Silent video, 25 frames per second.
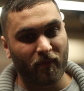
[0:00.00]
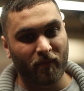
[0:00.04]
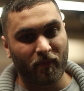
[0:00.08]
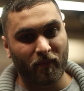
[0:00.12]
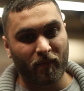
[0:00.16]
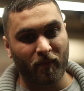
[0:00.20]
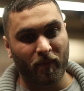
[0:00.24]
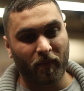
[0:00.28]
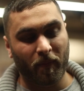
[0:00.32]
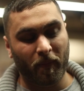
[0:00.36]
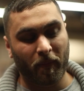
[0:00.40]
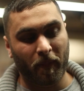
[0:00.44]

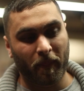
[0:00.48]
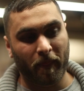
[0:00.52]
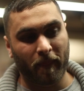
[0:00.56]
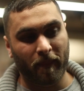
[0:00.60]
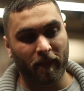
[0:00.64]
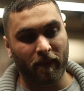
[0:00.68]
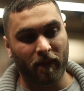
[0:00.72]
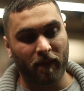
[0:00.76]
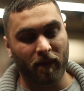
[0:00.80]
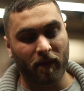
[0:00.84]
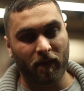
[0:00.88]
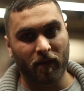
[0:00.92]

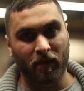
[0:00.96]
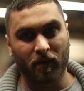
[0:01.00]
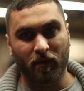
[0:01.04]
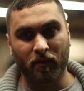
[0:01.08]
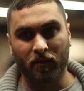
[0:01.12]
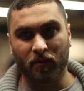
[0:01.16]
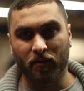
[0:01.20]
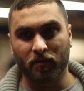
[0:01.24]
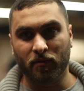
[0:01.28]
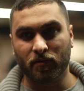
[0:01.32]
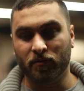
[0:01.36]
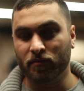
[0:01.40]

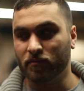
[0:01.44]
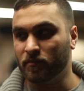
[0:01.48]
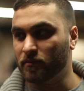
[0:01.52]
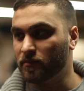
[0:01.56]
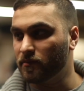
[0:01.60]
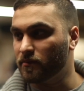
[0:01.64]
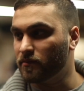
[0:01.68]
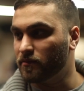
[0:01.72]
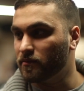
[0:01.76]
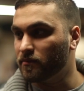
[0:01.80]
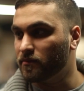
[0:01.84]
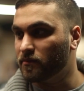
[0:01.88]

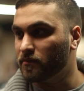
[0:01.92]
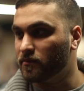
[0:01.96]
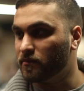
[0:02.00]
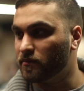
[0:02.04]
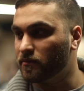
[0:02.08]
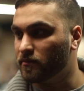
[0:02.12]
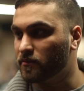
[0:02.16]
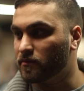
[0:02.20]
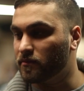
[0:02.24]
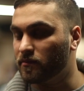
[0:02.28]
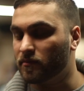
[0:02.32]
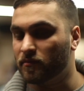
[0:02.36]

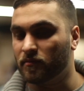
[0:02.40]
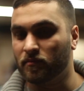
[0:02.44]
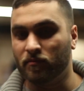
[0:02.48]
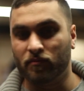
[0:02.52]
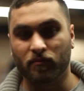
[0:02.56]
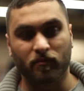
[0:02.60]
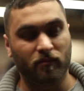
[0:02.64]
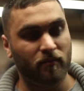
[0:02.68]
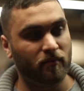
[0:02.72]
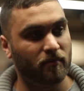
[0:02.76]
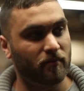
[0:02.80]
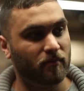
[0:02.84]

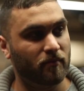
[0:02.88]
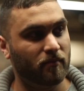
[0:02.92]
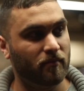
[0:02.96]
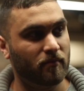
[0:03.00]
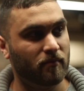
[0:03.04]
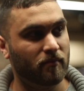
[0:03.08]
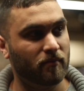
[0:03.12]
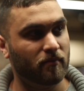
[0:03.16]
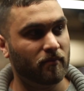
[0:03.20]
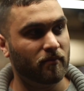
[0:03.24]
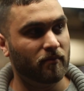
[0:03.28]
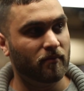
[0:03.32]

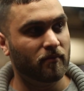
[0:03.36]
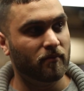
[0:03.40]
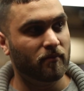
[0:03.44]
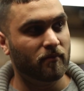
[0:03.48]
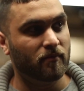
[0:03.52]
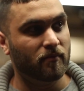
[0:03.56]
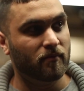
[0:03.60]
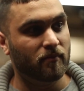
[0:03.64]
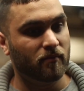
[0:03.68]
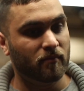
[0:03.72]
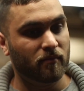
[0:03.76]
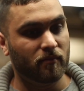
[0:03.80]

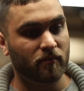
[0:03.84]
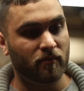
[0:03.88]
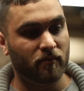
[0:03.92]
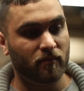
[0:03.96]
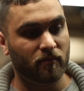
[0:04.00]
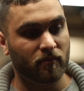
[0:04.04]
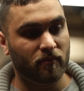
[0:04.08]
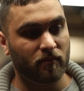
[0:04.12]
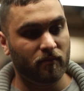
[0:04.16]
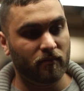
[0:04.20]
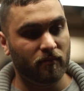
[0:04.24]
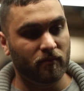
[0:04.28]

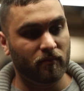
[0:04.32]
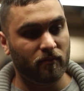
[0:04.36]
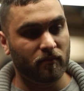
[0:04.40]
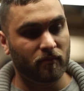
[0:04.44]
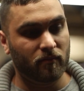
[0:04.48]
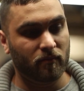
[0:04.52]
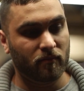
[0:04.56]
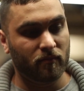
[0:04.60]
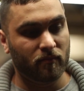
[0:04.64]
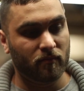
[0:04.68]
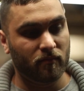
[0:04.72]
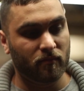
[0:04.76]

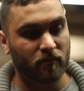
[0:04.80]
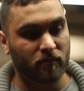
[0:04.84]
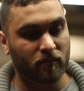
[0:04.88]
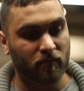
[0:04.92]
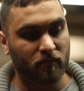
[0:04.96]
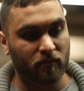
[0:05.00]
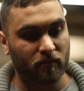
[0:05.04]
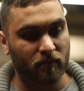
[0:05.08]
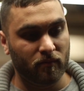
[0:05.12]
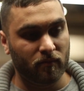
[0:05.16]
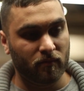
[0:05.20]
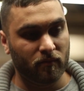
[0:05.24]

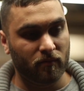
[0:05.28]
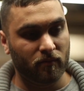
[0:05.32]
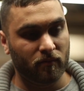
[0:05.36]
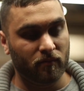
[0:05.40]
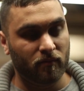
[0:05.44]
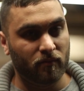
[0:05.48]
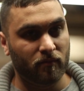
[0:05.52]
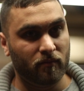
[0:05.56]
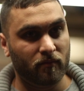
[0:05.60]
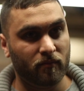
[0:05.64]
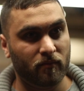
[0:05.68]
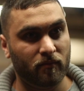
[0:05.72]

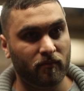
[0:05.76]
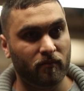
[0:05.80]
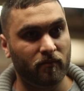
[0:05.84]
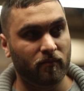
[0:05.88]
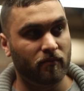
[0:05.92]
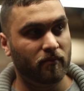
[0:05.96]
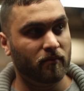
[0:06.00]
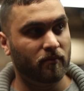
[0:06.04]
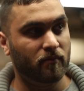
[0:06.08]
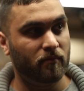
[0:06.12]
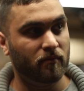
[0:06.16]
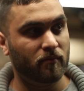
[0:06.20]

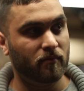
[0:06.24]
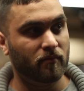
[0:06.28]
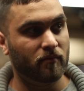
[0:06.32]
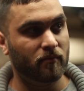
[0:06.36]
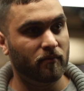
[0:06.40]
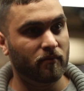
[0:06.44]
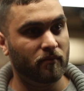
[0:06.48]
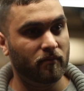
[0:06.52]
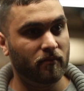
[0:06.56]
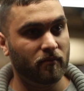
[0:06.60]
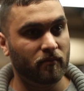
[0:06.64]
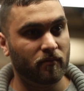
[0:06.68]

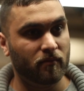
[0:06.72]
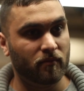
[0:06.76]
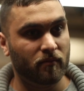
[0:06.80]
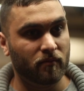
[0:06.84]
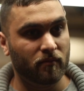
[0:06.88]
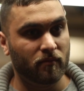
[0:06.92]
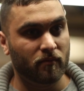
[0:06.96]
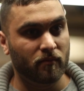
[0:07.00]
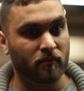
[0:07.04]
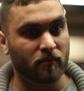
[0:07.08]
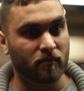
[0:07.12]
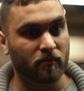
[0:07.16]

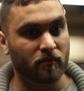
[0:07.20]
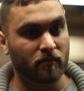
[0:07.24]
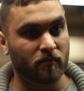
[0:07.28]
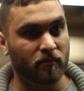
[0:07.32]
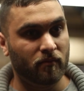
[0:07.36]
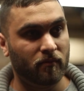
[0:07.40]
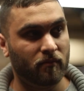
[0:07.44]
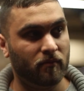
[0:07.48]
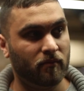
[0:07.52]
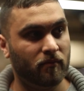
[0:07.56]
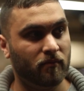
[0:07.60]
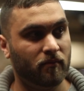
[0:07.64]

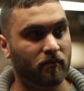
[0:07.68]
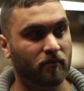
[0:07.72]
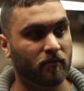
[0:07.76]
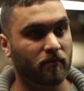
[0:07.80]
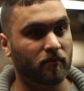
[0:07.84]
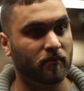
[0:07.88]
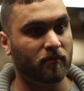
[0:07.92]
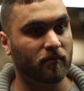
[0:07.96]
This person isn't speaking.